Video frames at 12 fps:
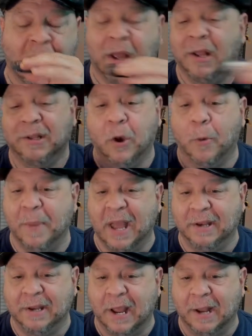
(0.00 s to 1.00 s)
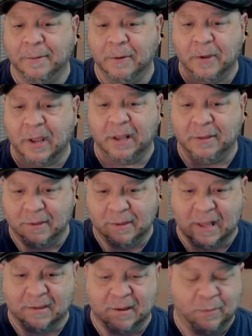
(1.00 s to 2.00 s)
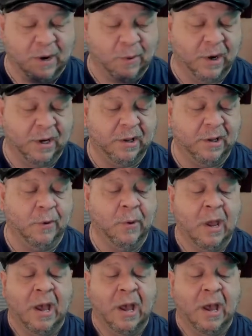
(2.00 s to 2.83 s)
Don't bend yet, okay? That's not what I want you to do.